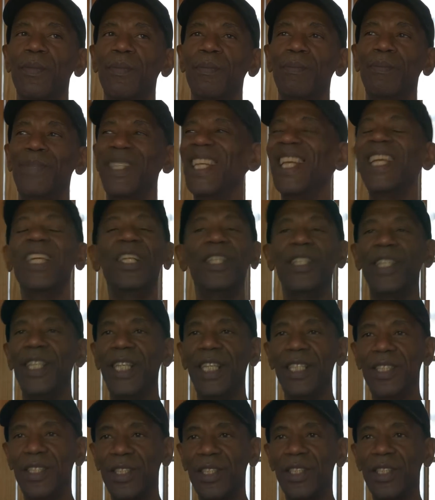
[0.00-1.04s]
been
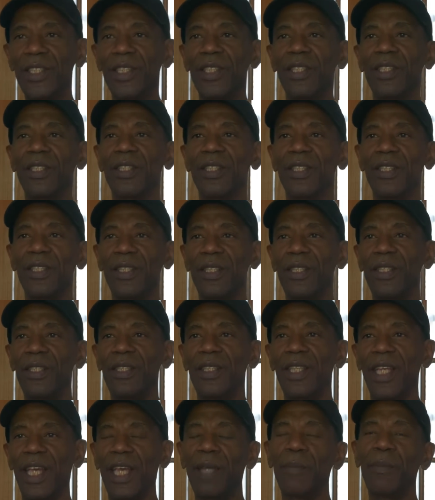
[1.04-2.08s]
alienated,
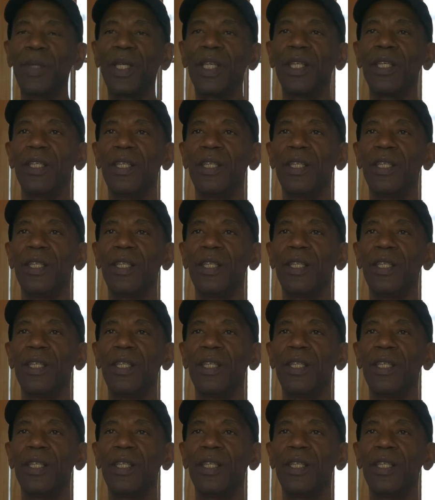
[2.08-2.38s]
you get me?